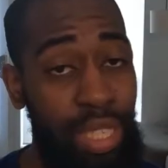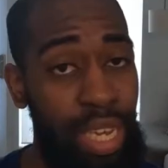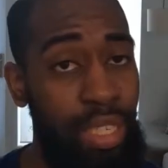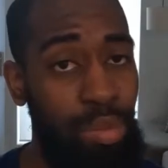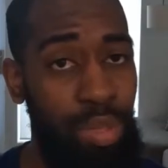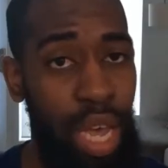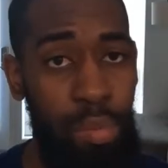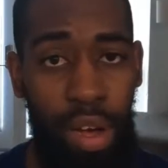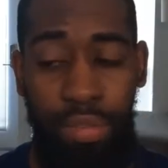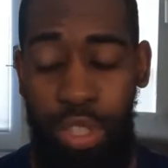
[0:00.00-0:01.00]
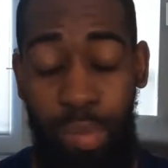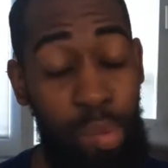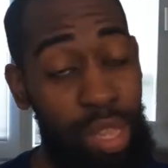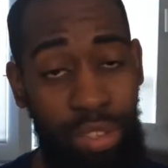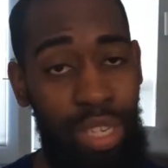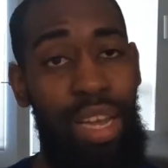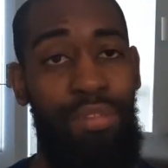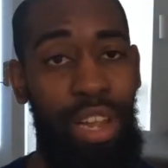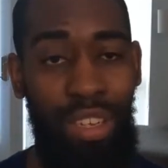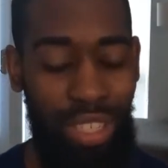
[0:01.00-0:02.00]
taking some time off. So maybe they're saying
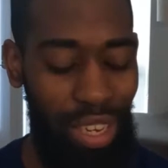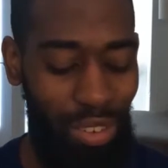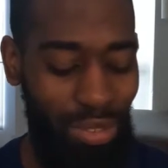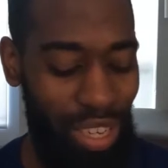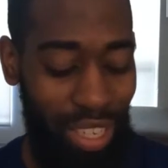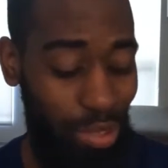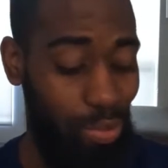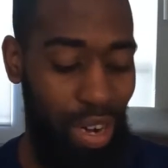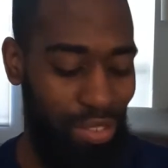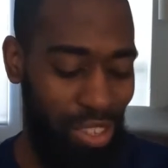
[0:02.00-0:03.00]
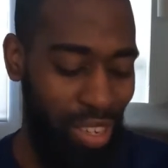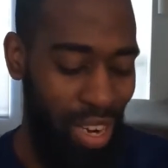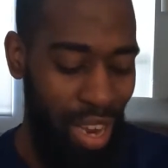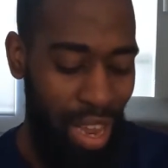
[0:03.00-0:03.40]
I've lost a little fitness, whatever.